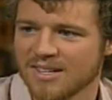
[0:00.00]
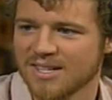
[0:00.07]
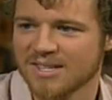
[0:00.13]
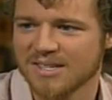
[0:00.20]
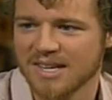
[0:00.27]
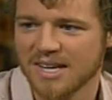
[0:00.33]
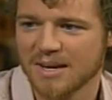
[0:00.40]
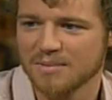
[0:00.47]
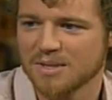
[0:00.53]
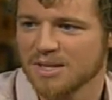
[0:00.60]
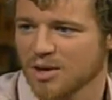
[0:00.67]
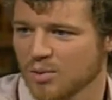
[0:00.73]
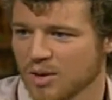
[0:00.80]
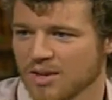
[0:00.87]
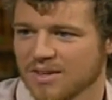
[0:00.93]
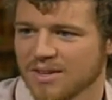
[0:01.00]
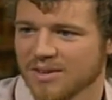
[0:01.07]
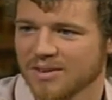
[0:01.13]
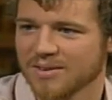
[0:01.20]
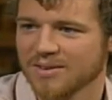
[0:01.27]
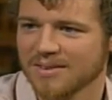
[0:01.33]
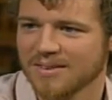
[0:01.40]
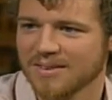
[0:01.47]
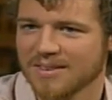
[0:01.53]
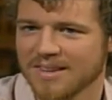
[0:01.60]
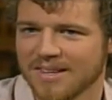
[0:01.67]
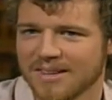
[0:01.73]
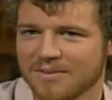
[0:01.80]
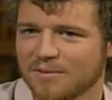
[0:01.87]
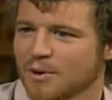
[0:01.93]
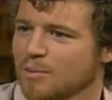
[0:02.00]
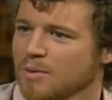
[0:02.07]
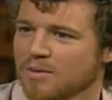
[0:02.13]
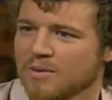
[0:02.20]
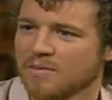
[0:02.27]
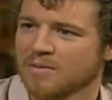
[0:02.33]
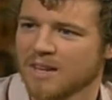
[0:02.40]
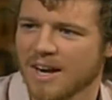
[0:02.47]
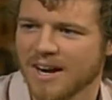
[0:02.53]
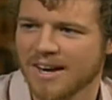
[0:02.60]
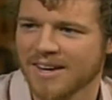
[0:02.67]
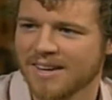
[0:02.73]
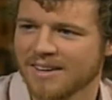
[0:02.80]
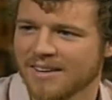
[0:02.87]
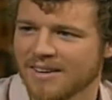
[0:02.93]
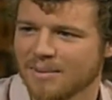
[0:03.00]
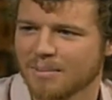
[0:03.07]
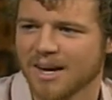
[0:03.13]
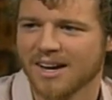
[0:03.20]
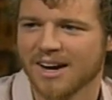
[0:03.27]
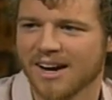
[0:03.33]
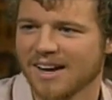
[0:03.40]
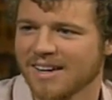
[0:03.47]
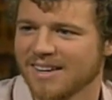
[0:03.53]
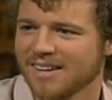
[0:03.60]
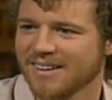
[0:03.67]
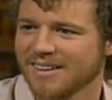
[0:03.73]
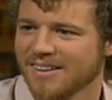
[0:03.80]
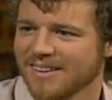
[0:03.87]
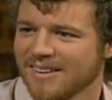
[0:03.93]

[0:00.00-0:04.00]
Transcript: just saying I'm still with you in the form of a fly in my eye.